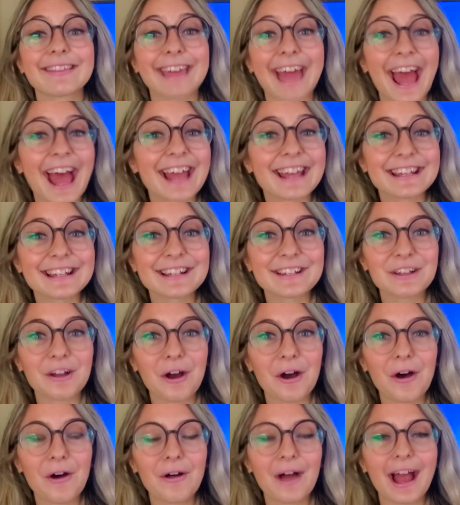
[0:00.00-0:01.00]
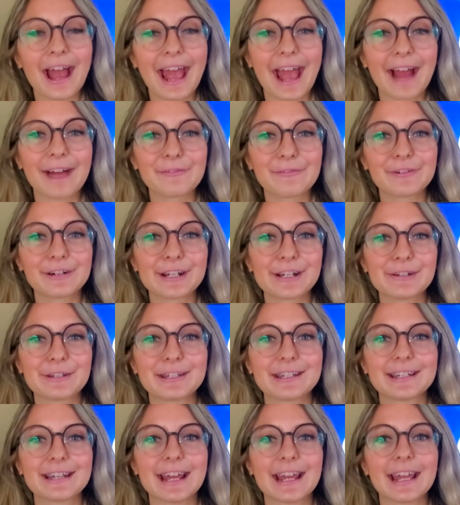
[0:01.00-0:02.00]
that is all I have for you
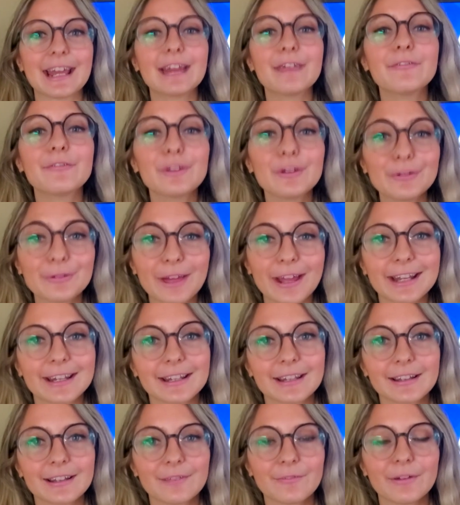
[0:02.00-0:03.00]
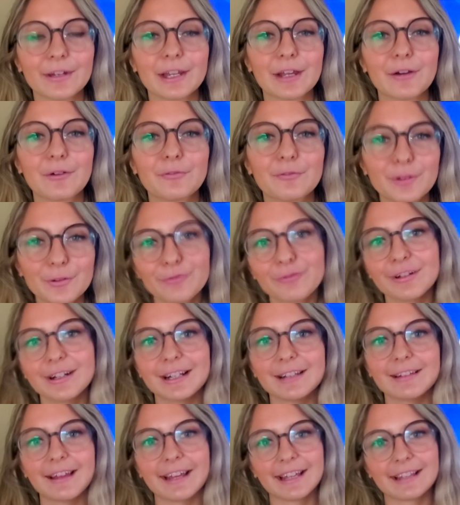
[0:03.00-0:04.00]
today. If you like this video, feel free
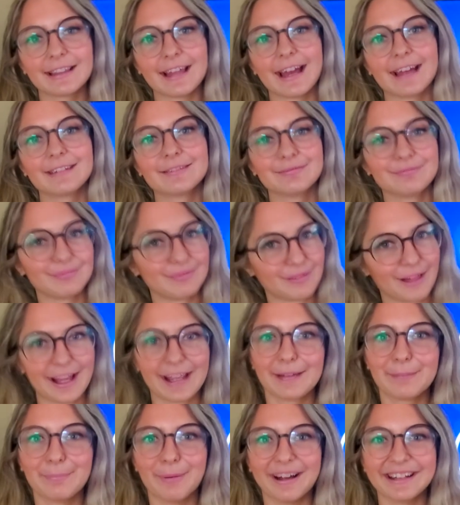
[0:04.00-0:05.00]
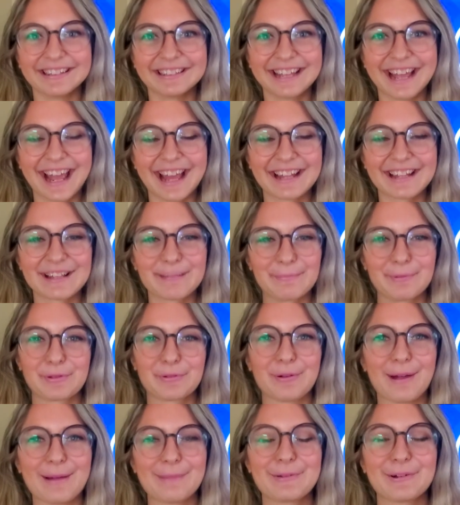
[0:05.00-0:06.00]
to like that like button and
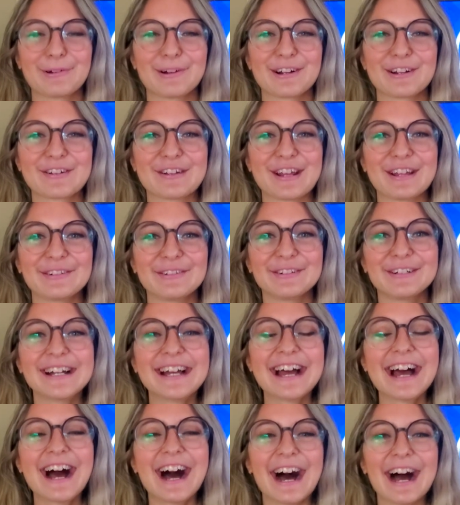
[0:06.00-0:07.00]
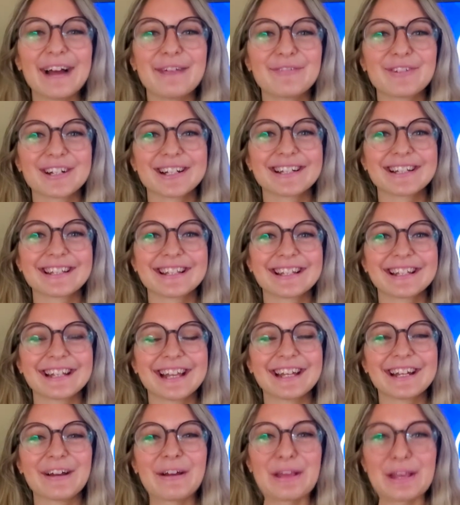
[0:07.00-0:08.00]
subscribe to our channel. I'm Jensen,
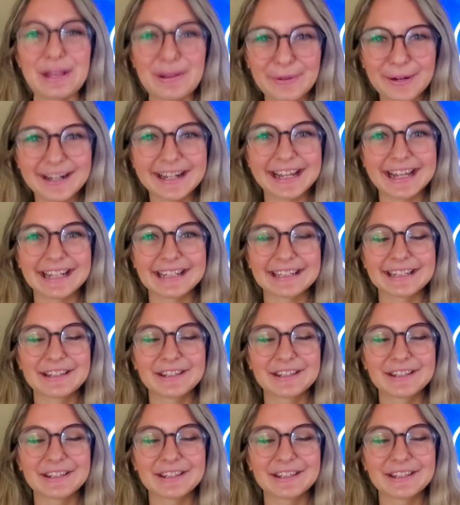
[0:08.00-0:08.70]
and now you are in